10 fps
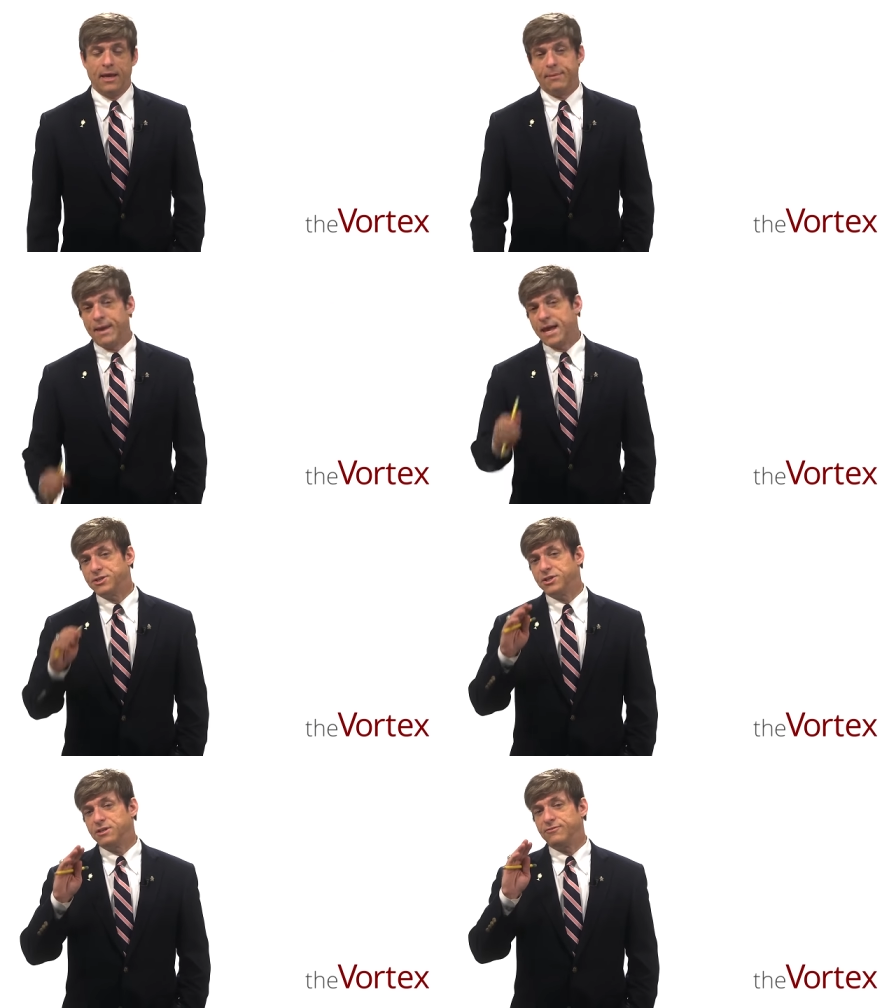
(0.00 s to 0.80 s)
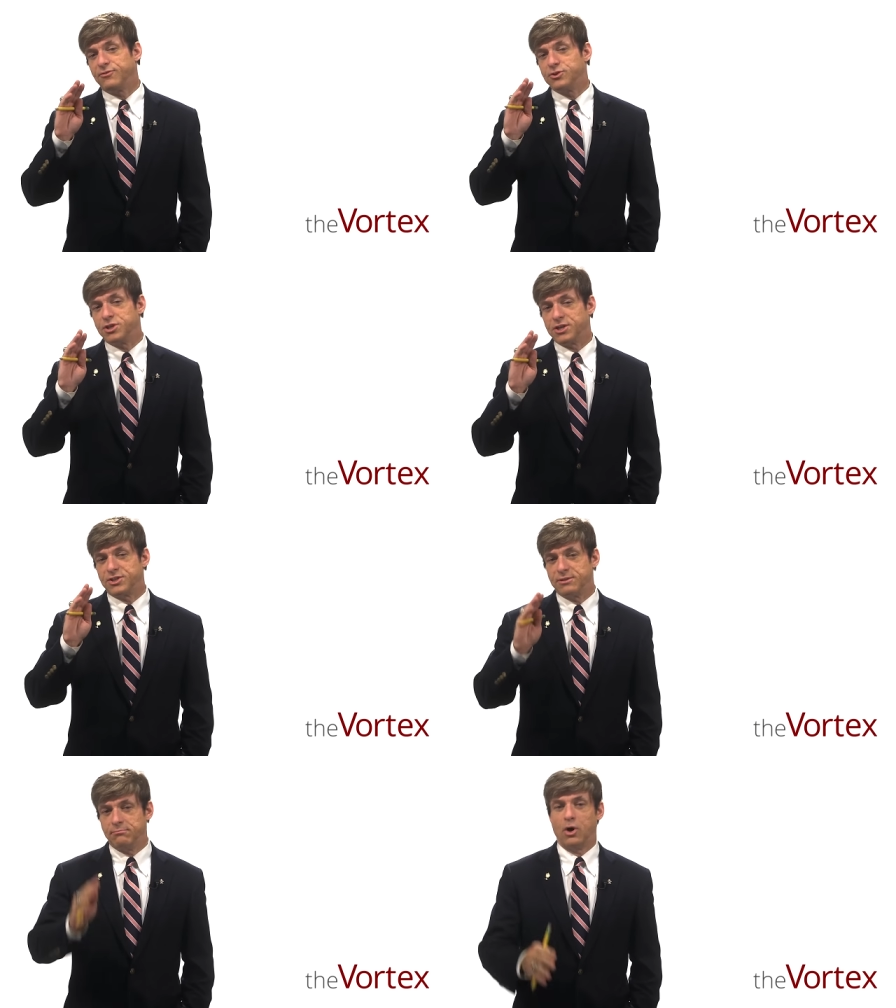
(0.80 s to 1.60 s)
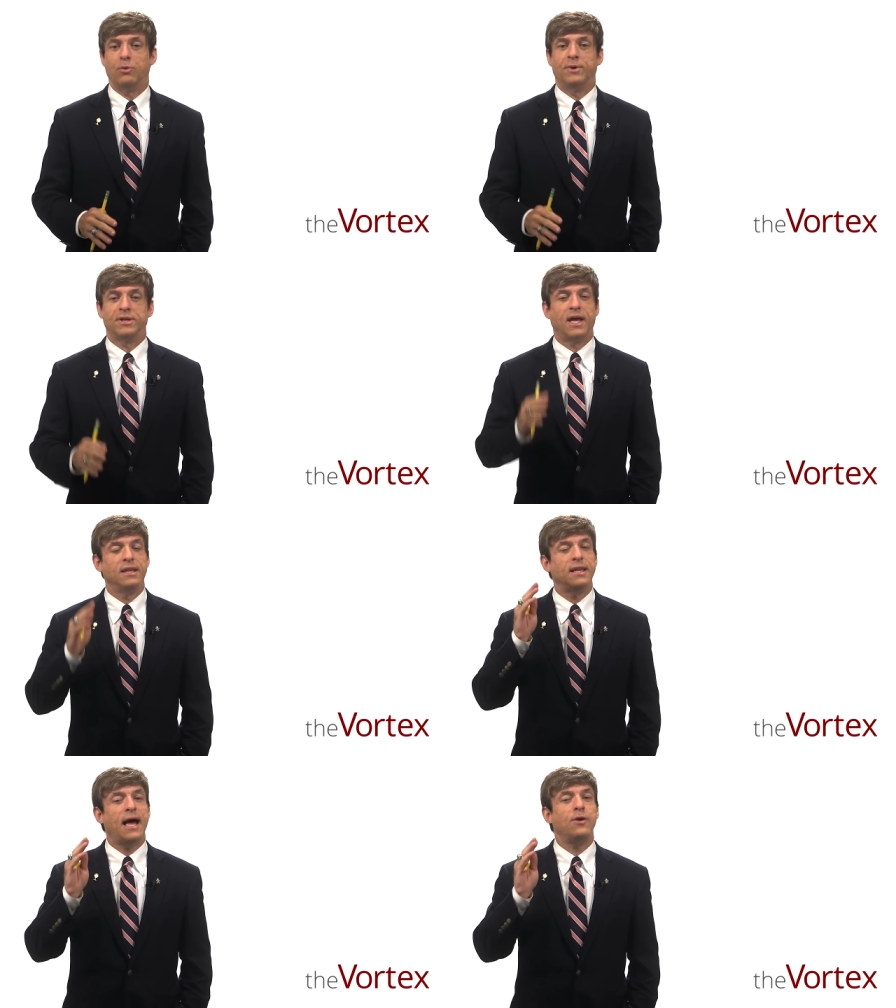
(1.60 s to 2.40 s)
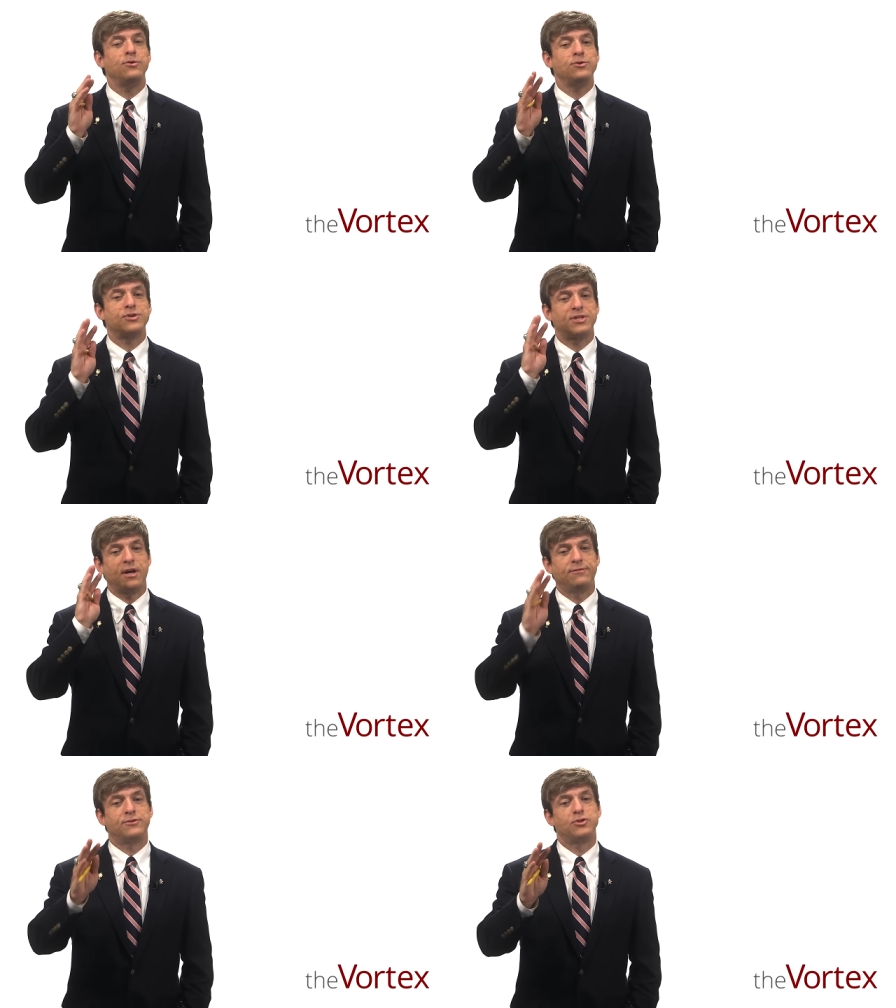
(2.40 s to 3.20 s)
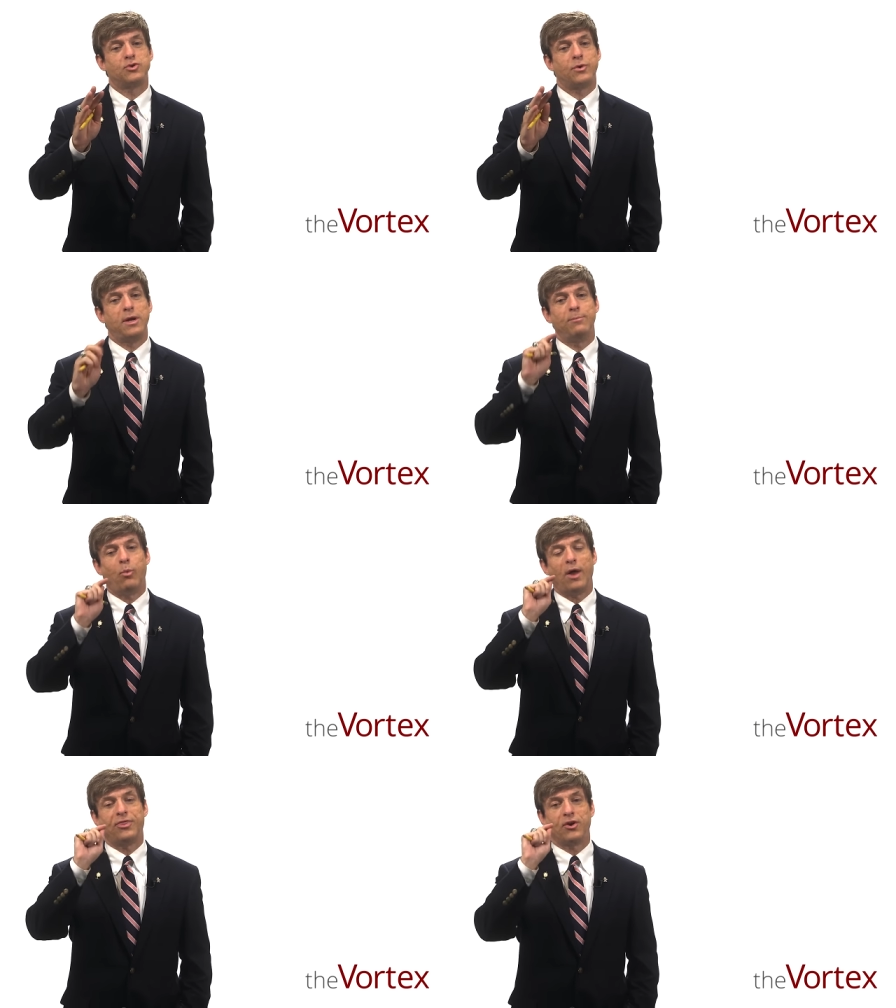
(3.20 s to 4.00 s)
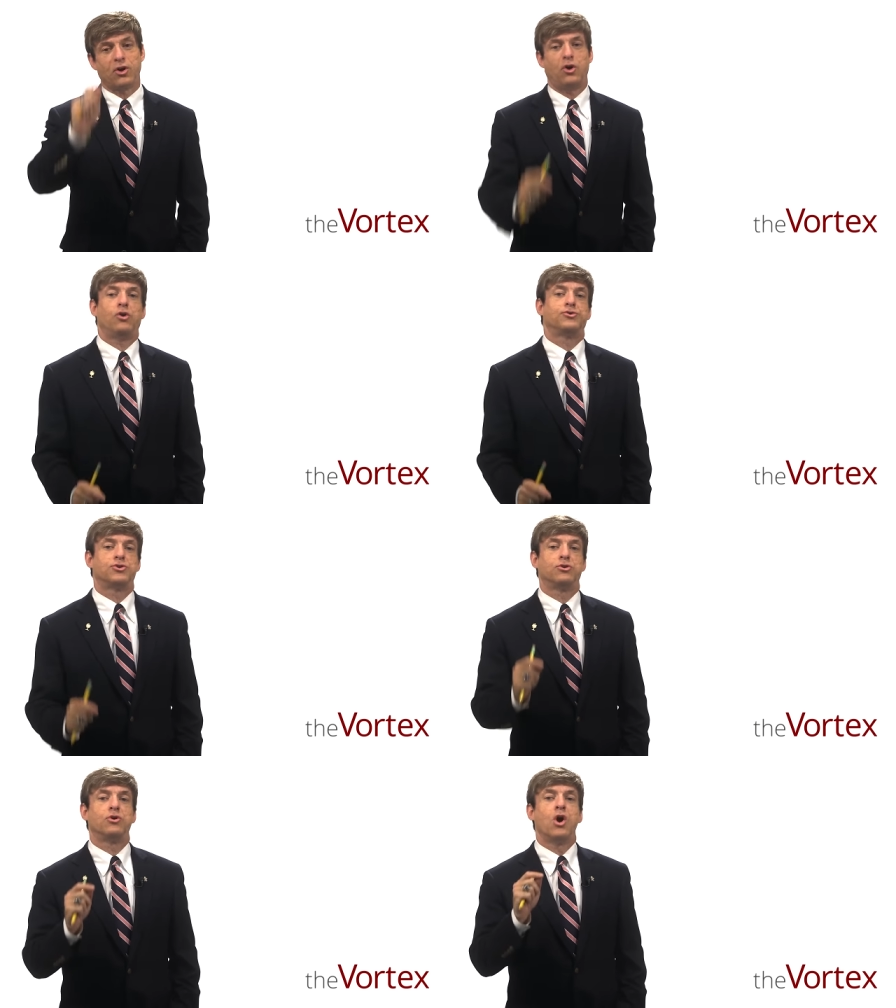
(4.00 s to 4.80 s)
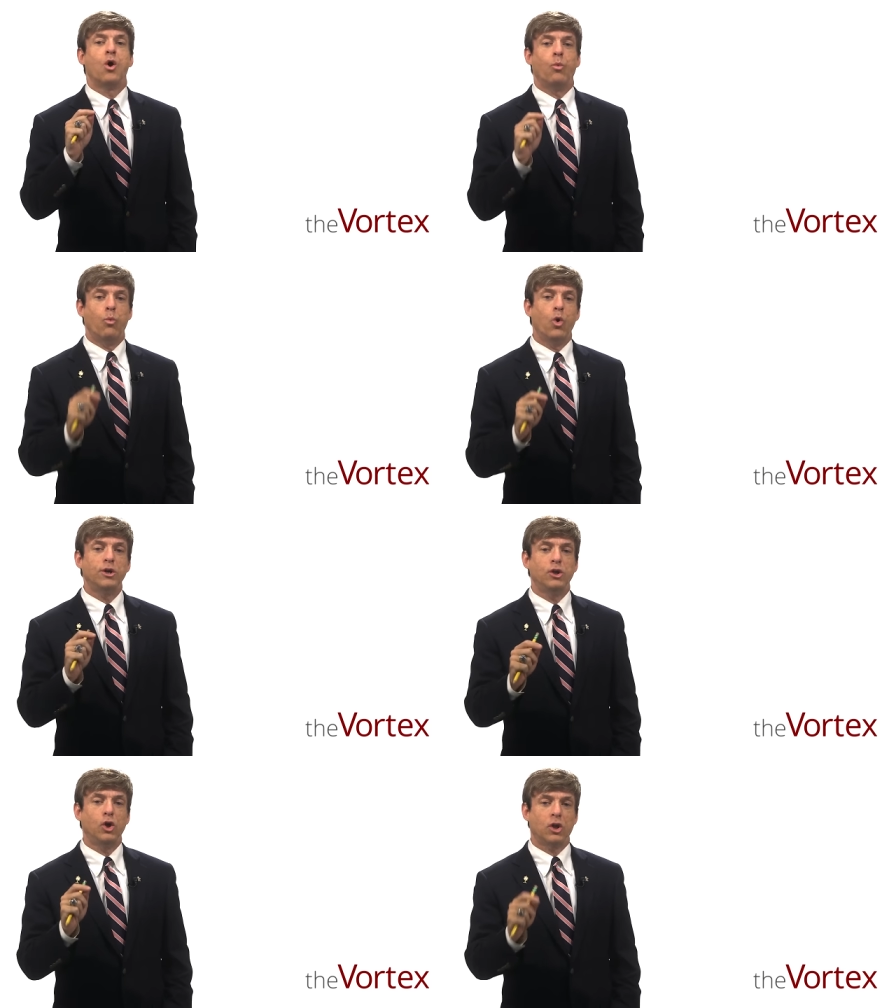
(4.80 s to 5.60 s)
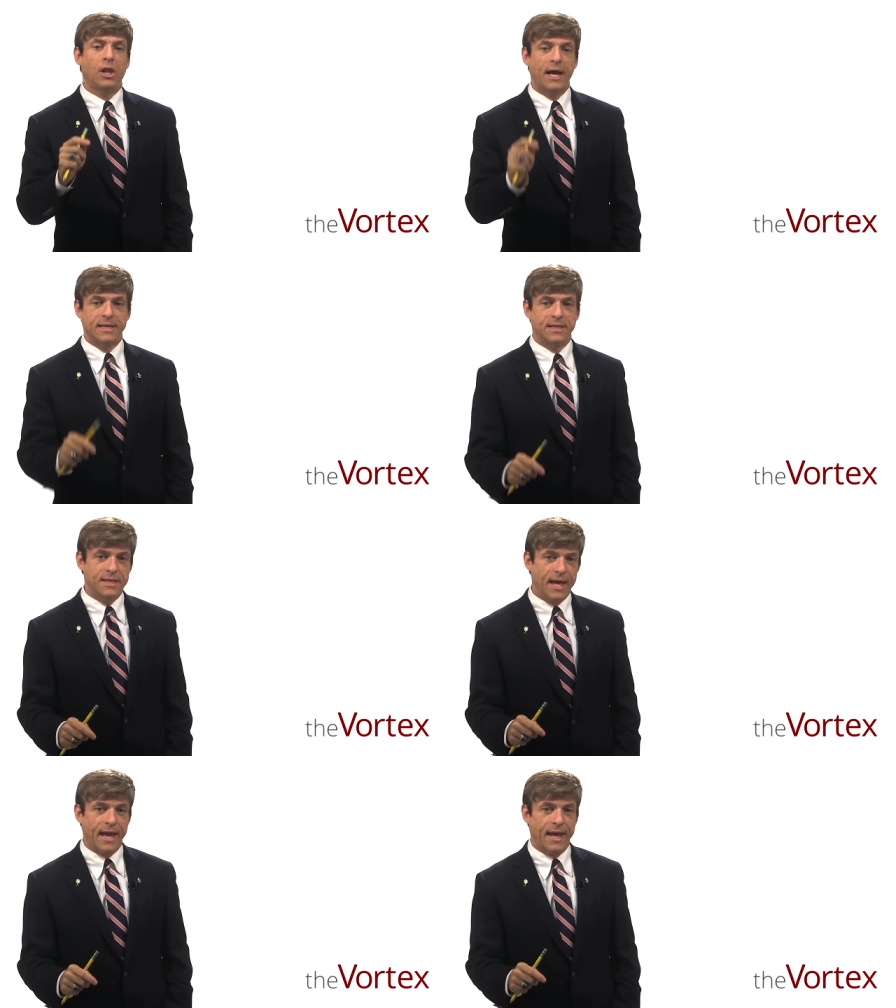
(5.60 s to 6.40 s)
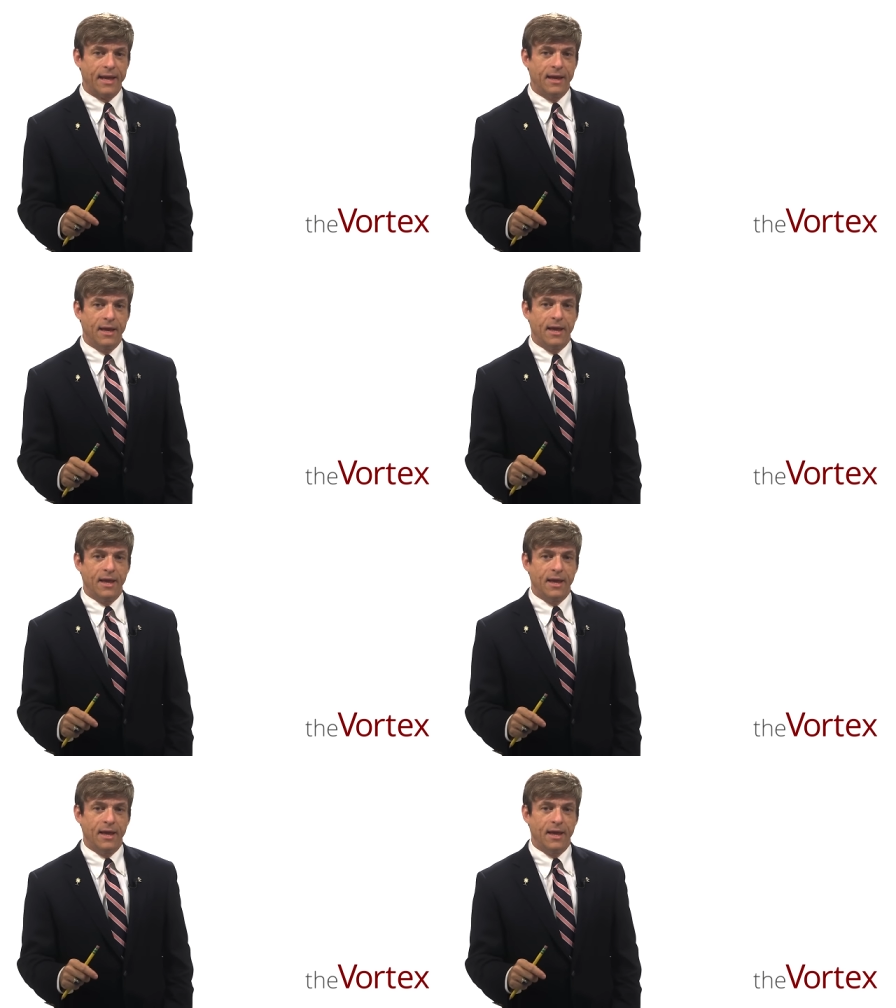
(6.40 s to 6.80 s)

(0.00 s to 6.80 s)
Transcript: Imagine for just a moment, allow yourself to dream what the culture would look like today